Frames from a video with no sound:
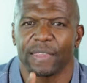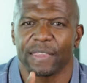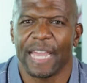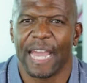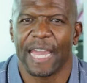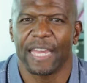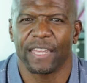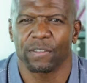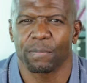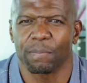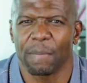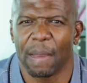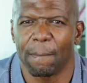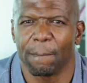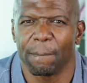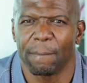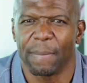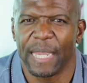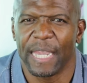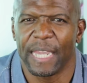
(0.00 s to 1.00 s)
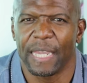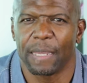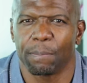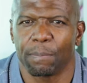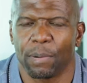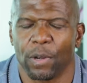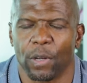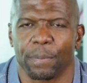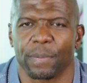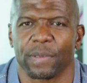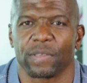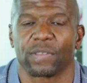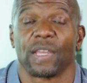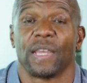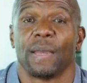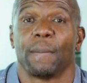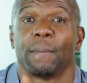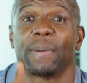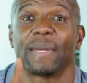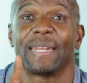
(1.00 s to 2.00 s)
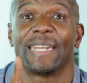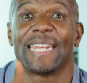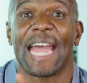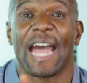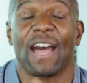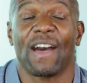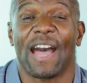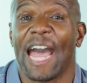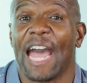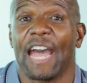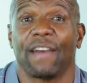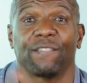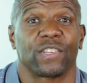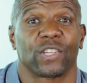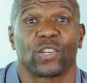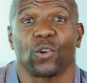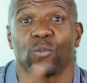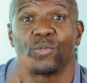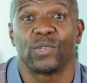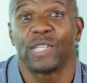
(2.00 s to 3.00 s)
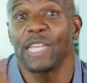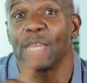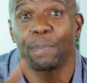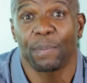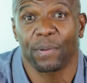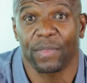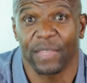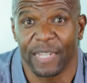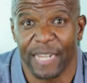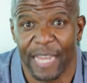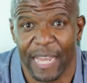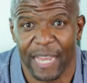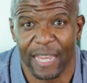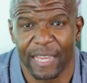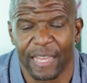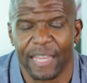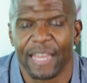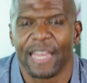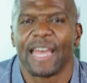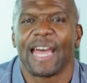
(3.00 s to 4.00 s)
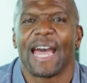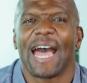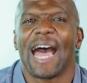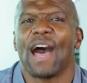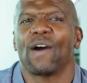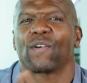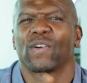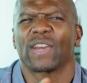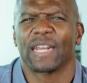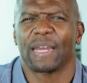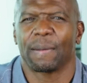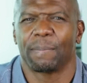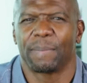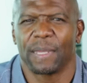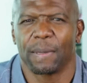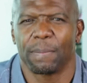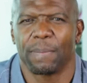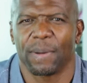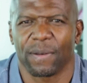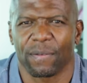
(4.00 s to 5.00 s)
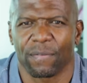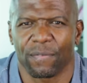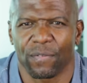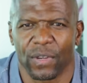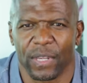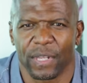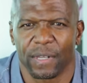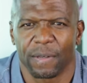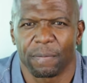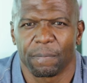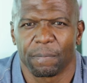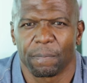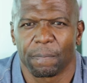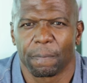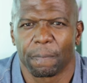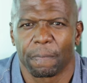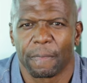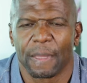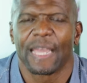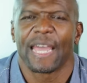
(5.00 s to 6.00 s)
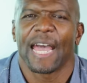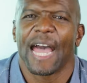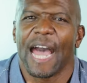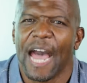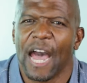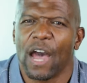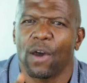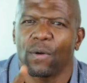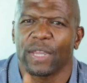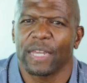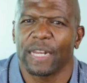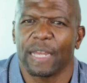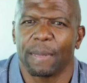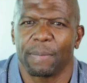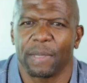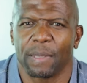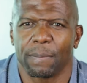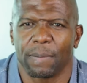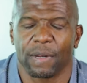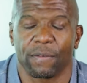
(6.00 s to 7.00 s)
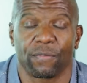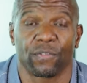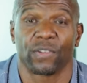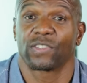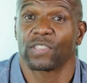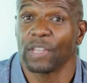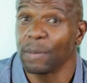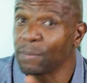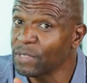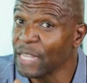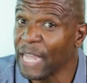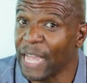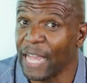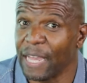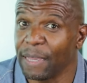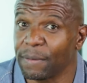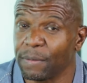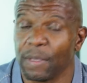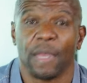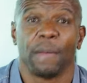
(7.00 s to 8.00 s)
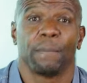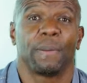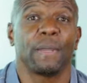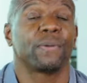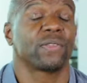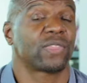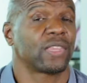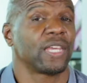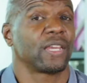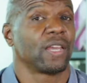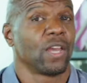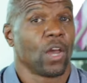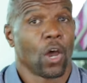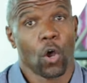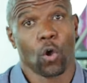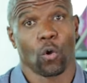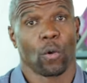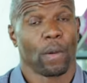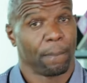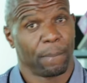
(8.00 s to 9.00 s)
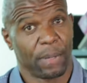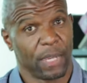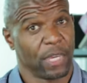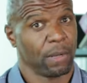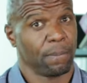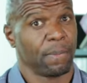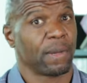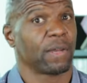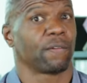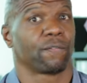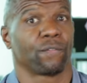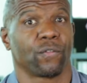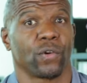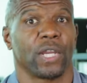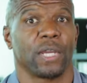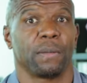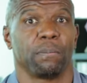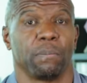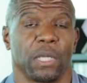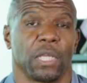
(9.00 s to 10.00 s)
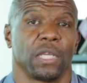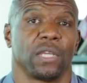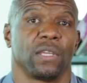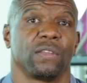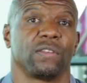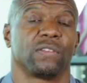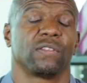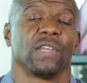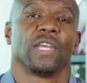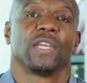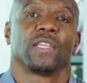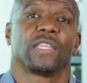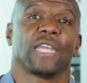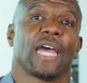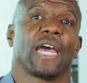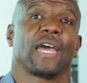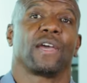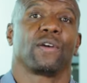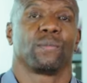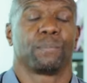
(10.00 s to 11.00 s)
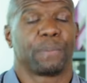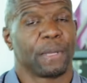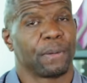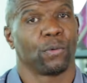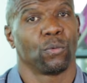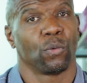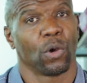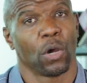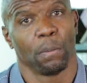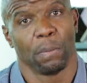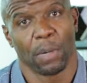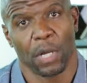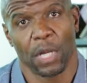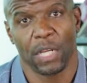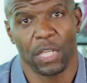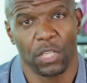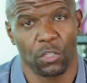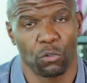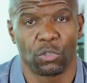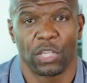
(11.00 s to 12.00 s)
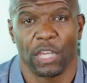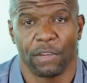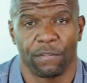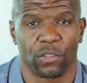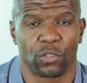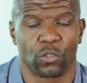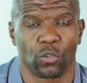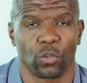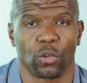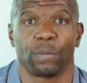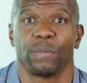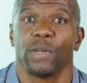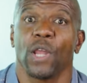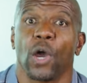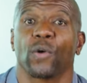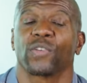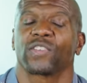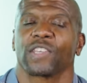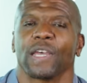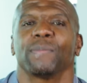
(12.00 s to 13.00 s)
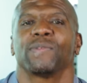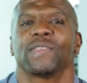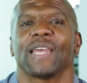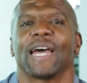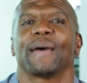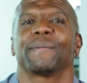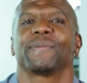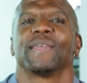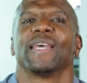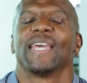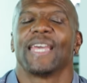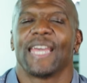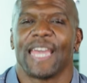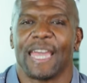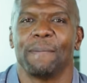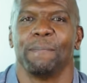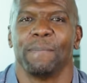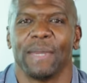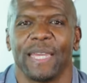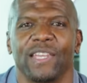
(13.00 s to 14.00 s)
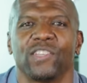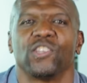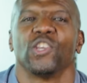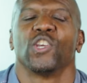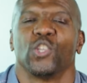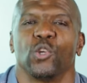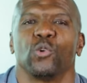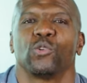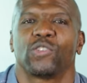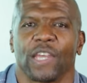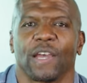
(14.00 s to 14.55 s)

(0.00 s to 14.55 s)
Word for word: That is my main purpose. But now I have to go deeper than that. How can I be a better friend? How can I be a better friend? Sometimes people think, oh, being a better friend means that when people want money, you give it to them. No, sometimes it means you